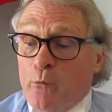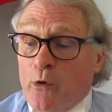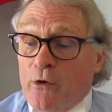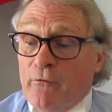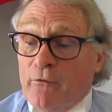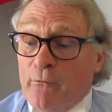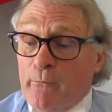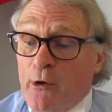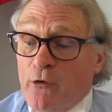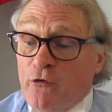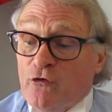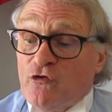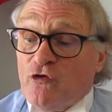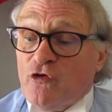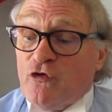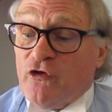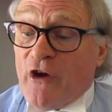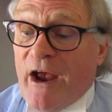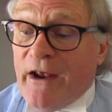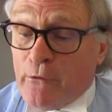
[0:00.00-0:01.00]
one of the most
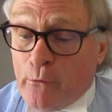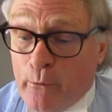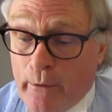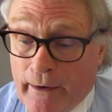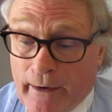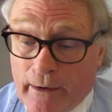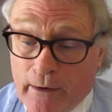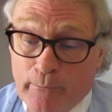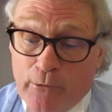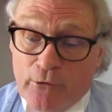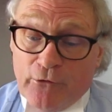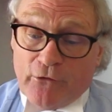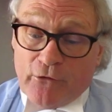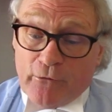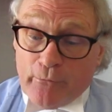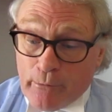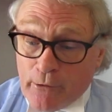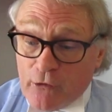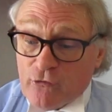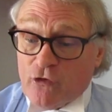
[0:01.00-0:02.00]
shadowy elements
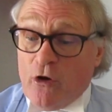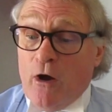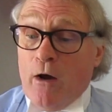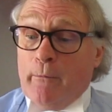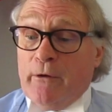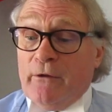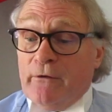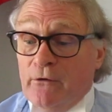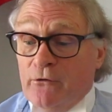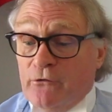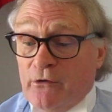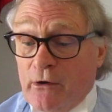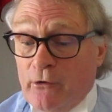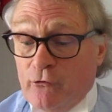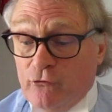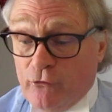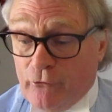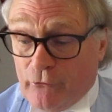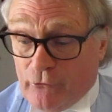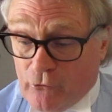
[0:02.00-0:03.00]
of the British Army, the
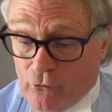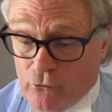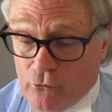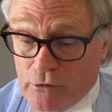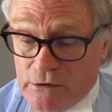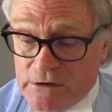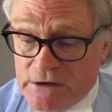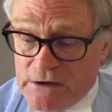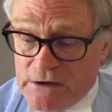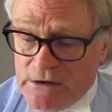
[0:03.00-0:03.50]
Intelligence Corps.